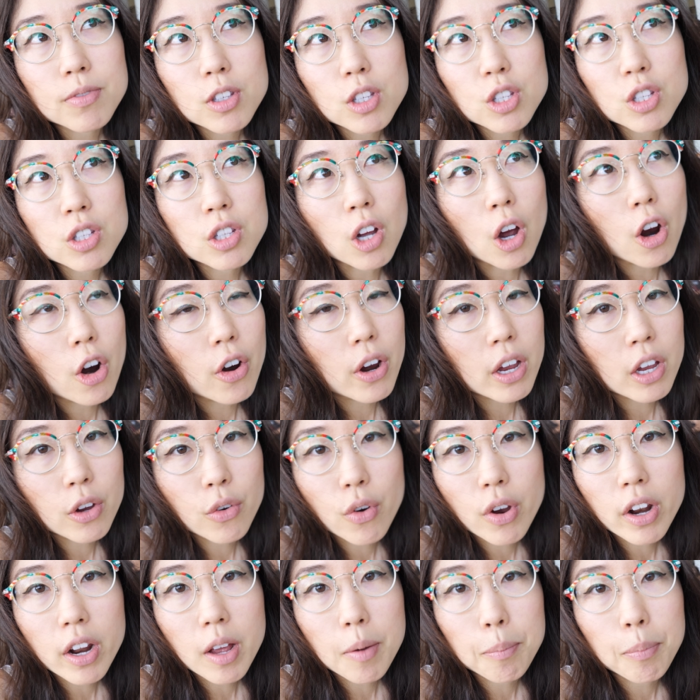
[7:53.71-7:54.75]
star
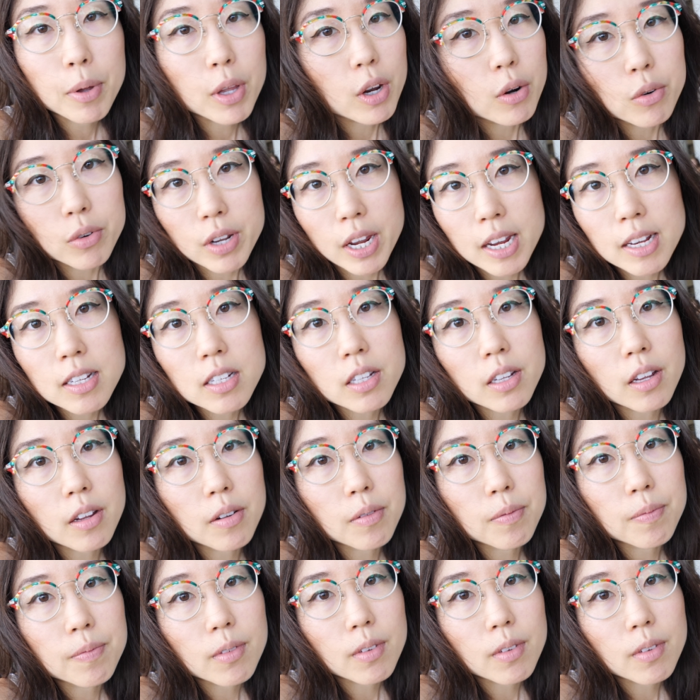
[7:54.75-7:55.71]
ingredient, but you don't taste it.